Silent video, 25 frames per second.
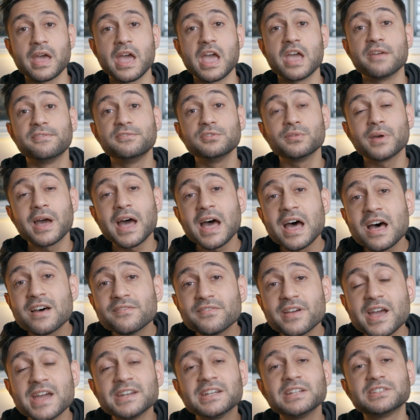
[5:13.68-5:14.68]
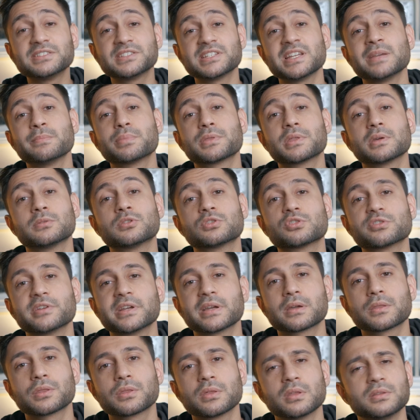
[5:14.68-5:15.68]
If you have any tips and
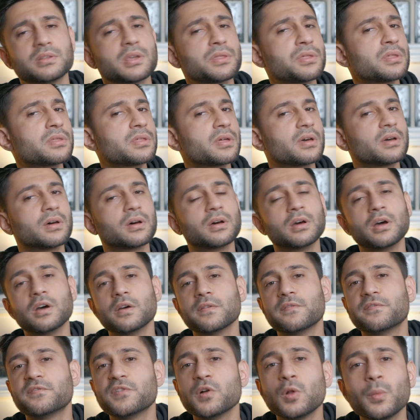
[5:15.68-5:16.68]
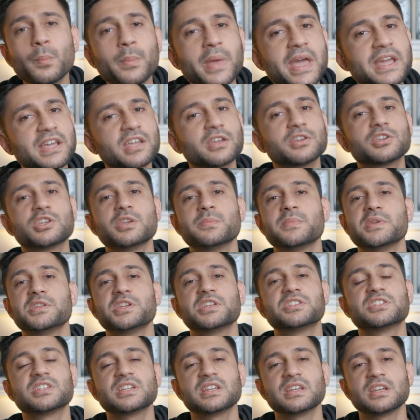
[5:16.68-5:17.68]
tricks, this is a filmmaking
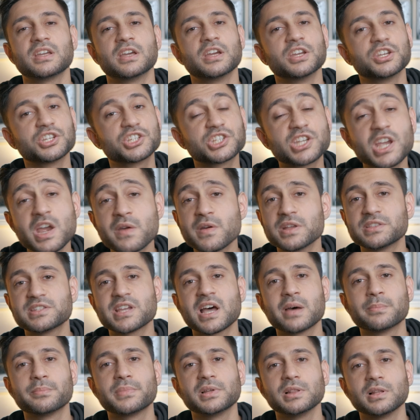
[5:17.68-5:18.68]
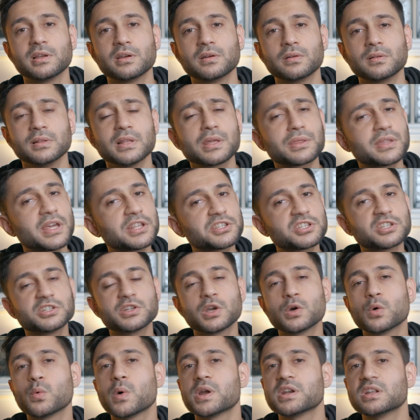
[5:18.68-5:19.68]
community, share it down below, let's get to
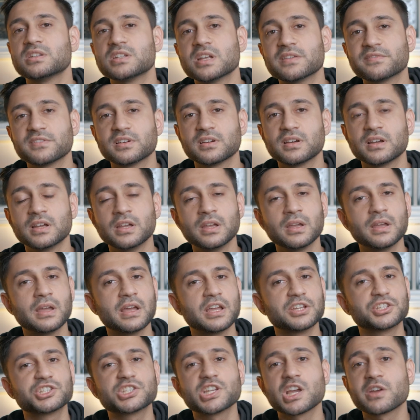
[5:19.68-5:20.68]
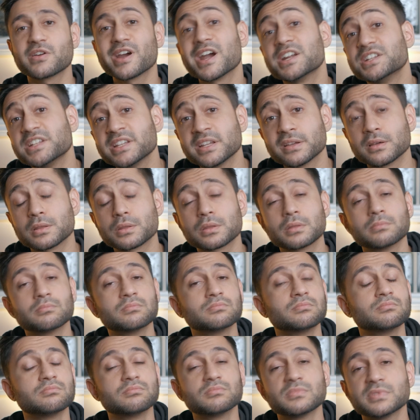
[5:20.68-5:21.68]
know one another and share ideas.
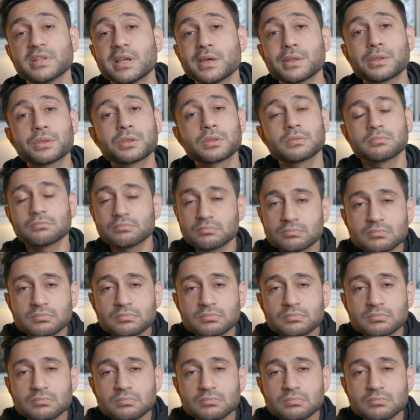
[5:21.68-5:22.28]
Let's,